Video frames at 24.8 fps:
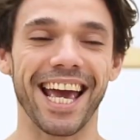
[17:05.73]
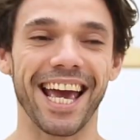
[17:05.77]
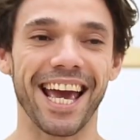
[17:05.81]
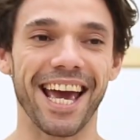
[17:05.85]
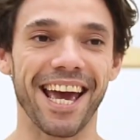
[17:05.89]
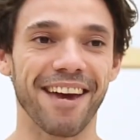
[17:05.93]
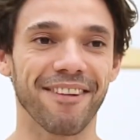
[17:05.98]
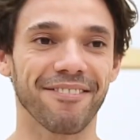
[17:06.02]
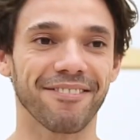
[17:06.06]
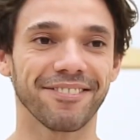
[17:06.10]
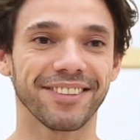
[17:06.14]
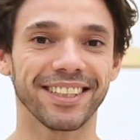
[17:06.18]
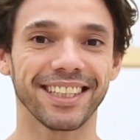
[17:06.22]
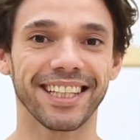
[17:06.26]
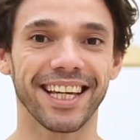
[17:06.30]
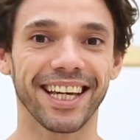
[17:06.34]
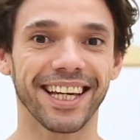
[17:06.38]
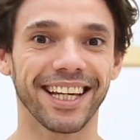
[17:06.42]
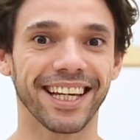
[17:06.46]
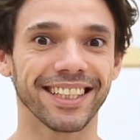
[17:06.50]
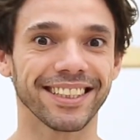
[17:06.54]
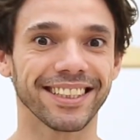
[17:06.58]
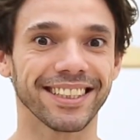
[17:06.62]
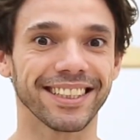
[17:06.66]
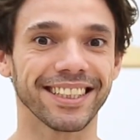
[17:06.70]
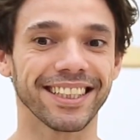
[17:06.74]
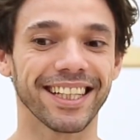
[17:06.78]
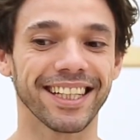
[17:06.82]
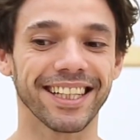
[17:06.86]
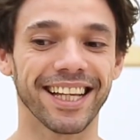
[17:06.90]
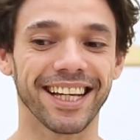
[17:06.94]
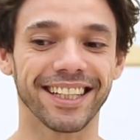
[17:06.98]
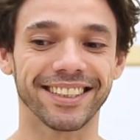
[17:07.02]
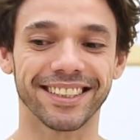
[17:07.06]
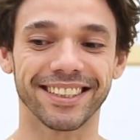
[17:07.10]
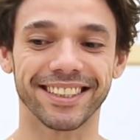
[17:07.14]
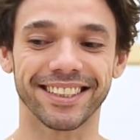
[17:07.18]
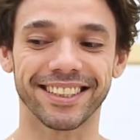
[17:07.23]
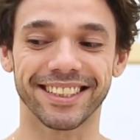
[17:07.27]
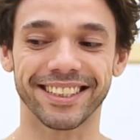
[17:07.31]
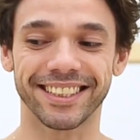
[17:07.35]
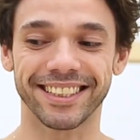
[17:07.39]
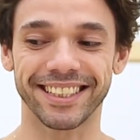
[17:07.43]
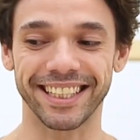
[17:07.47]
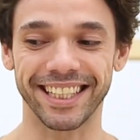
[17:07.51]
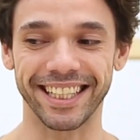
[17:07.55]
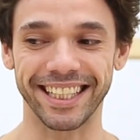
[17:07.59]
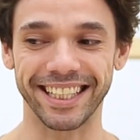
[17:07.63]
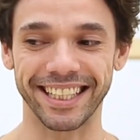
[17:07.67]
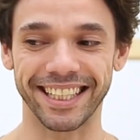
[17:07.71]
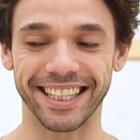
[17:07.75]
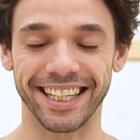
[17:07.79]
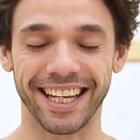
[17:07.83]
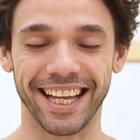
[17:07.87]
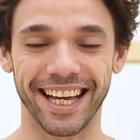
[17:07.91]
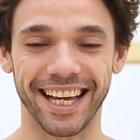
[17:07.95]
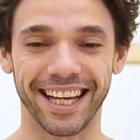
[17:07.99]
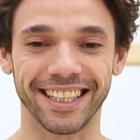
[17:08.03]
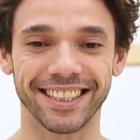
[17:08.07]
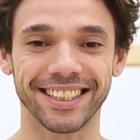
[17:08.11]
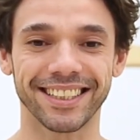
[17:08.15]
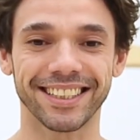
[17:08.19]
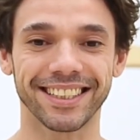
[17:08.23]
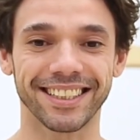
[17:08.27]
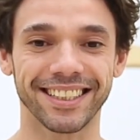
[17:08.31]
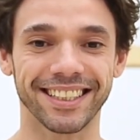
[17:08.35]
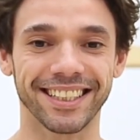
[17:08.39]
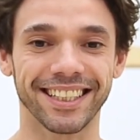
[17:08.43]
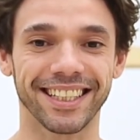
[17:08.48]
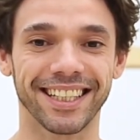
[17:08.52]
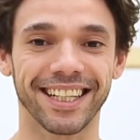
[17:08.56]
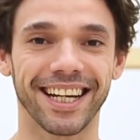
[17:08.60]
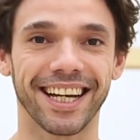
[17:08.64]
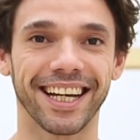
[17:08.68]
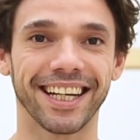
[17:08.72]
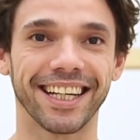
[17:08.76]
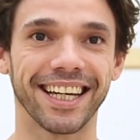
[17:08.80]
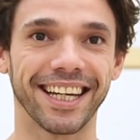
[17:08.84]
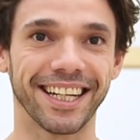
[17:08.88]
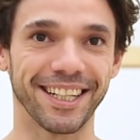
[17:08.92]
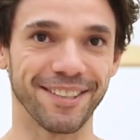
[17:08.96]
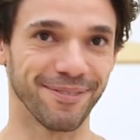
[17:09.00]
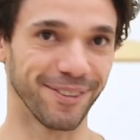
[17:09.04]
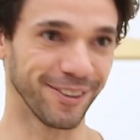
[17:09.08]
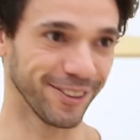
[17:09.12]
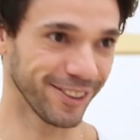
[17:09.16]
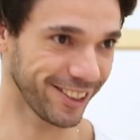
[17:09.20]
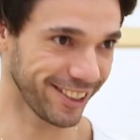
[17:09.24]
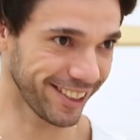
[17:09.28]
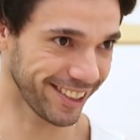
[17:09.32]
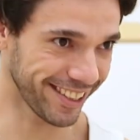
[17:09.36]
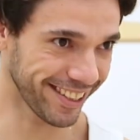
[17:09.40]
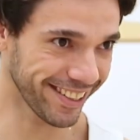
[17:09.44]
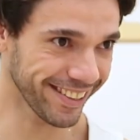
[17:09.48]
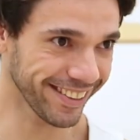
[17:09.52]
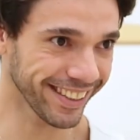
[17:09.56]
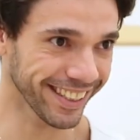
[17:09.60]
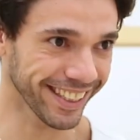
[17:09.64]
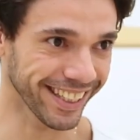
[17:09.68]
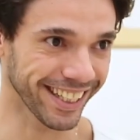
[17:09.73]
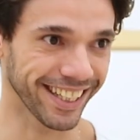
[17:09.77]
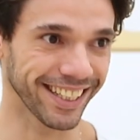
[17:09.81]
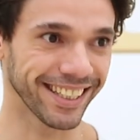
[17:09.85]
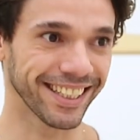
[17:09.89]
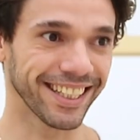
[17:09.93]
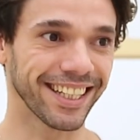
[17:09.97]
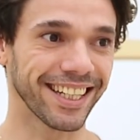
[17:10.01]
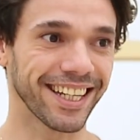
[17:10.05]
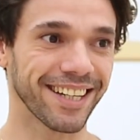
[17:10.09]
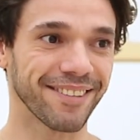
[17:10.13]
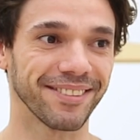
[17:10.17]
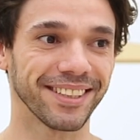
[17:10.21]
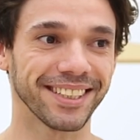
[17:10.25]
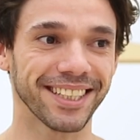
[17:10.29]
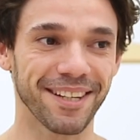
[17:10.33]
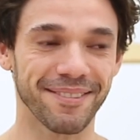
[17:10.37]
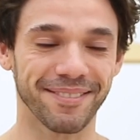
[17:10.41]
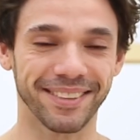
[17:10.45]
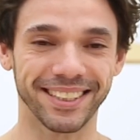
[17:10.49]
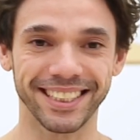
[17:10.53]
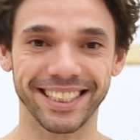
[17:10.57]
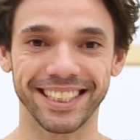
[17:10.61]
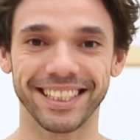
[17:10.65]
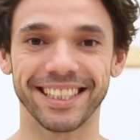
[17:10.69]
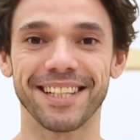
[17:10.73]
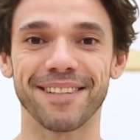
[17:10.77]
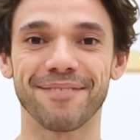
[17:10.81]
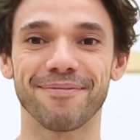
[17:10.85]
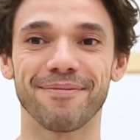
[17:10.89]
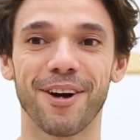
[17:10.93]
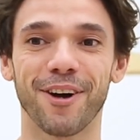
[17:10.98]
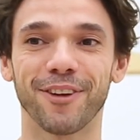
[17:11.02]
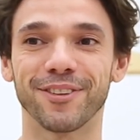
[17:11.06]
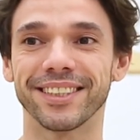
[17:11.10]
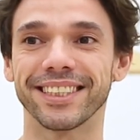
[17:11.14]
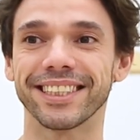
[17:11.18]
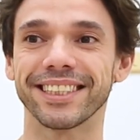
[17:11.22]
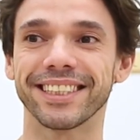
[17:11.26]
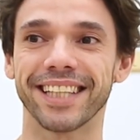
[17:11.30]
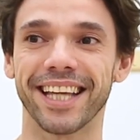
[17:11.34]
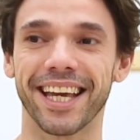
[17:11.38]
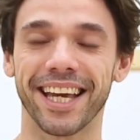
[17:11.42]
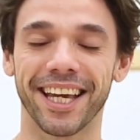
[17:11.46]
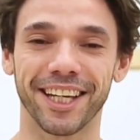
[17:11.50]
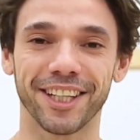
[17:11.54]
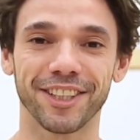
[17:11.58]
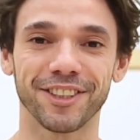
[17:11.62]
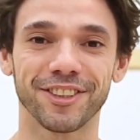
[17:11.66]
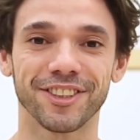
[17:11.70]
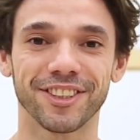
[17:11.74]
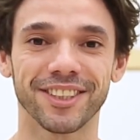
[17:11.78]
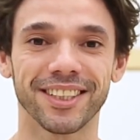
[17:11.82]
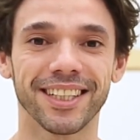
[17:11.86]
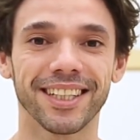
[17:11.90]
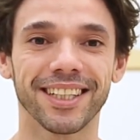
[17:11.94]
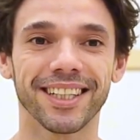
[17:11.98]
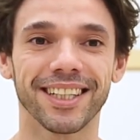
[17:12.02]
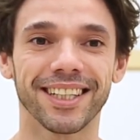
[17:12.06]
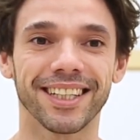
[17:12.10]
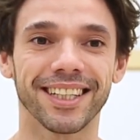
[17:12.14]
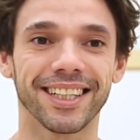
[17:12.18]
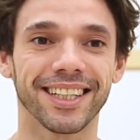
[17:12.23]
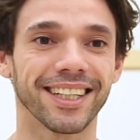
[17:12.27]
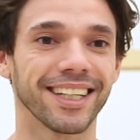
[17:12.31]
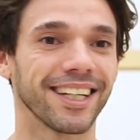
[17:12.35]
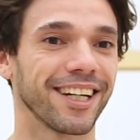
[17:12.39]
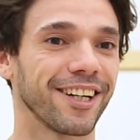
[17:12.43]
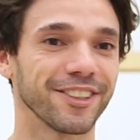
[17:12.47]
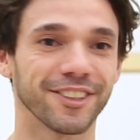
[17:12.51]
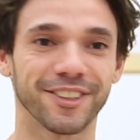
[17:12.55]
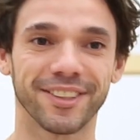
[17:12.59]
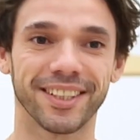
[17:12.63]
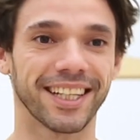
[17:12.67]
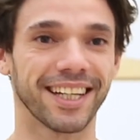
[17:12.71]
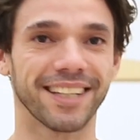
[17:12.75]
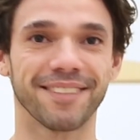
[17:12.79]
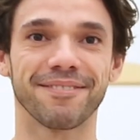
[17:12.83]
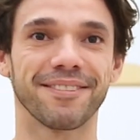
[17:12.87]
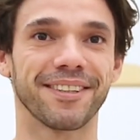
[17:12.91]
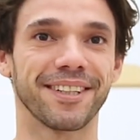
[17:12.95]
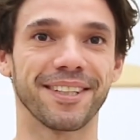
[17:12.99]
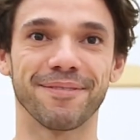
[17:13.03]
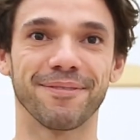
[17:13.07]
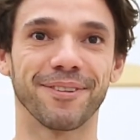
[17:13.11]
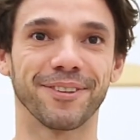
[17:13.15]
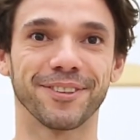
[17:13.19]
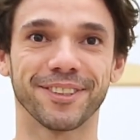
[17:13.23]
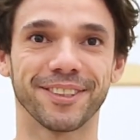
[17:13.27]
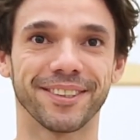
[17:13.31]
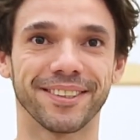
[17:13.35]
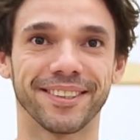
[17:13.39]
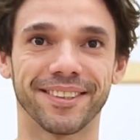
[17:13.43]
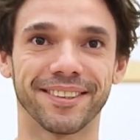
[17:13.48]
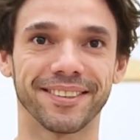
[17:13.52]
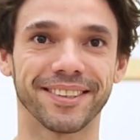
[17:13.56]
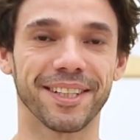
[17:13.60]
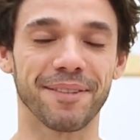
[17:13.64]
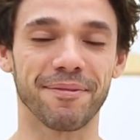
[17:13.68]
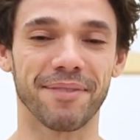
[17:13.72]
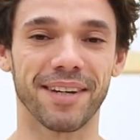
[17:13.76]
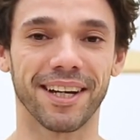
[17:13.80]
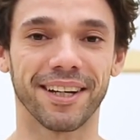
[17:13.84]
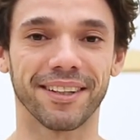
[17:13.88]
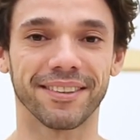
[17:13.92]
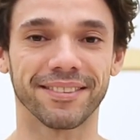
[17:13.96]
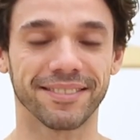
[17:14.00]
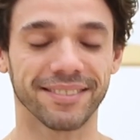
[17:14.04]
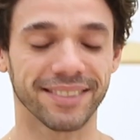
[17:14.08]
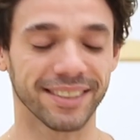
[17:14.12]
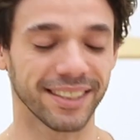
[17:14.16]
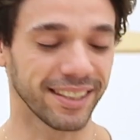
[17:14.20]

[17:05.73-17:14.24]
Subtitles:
Every day I see the dancers in class, I get emotional, and then every time I see them on stage, also I get very emotional somehow.